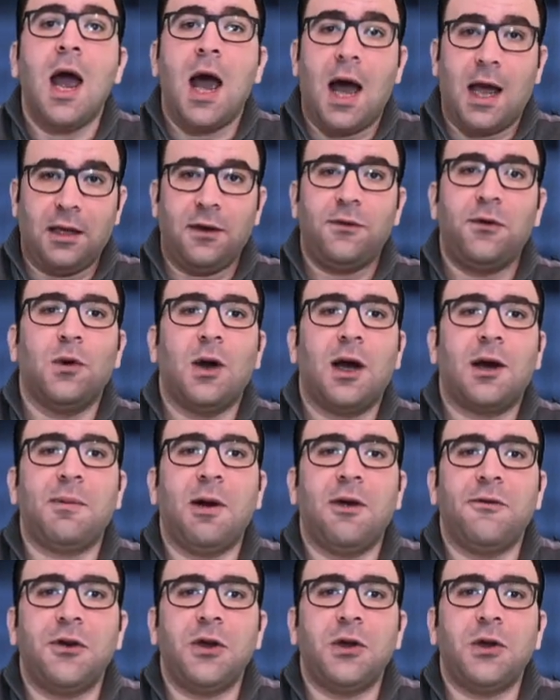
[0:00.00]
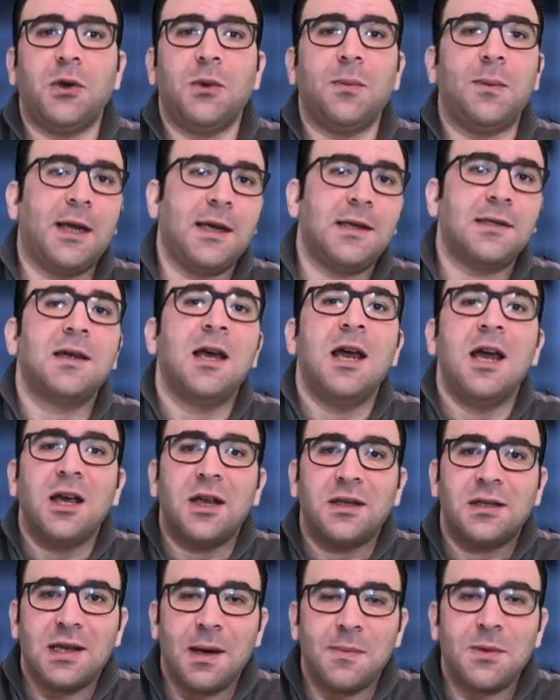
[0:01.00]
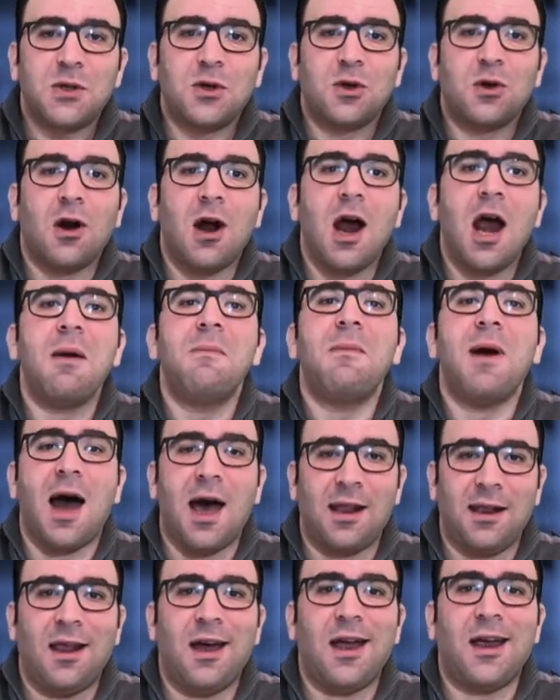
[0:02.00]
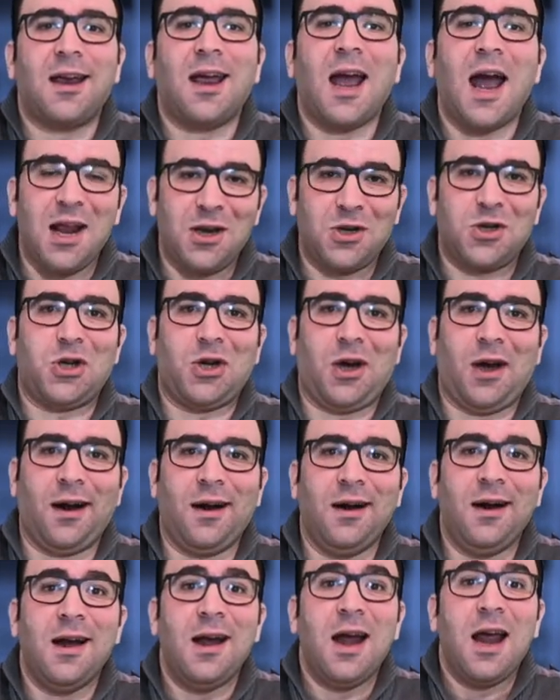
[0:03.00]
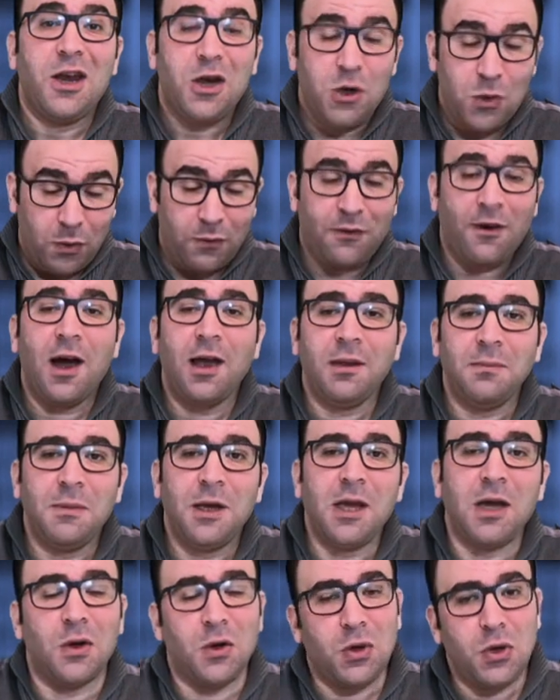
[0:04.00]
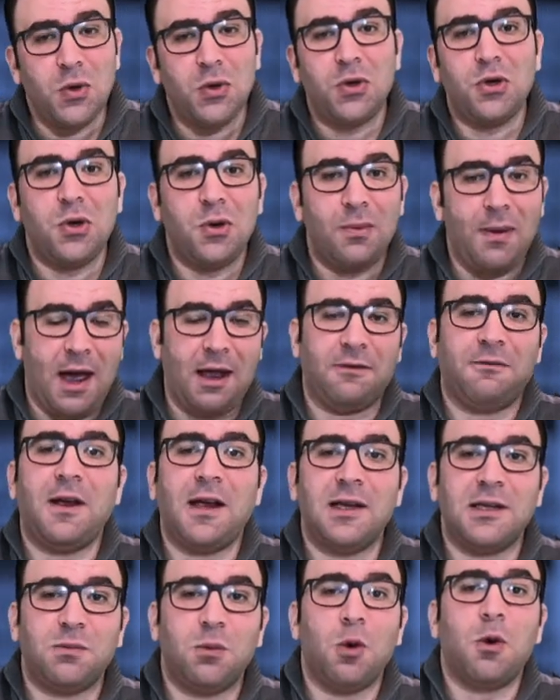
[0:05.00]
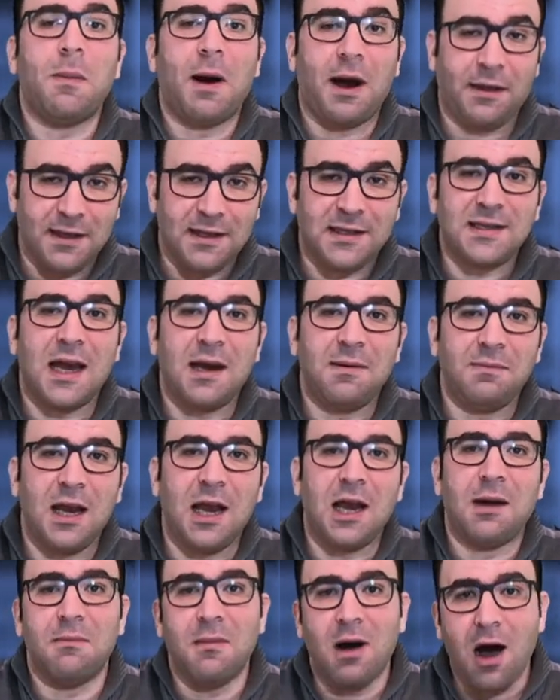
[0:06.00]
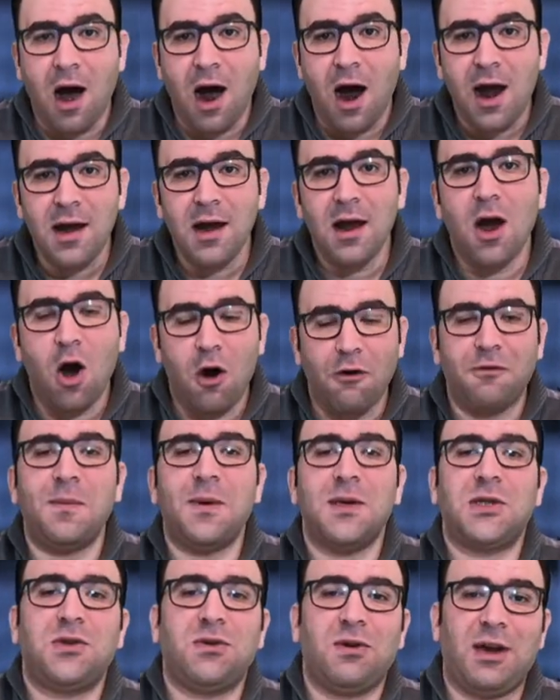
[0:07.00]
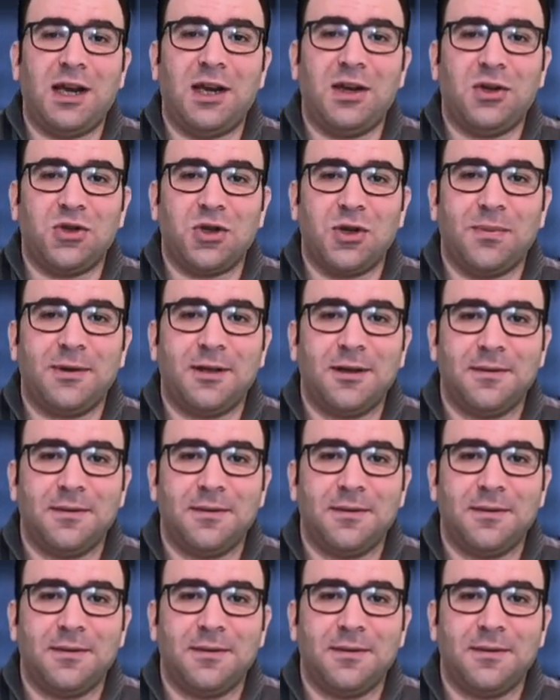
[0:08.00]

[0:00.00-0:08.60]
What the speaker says: And if you like my video, please subscribe and like and share. You will find me on YouTube and Facebook by the same name, Eye of Mystery Egypt.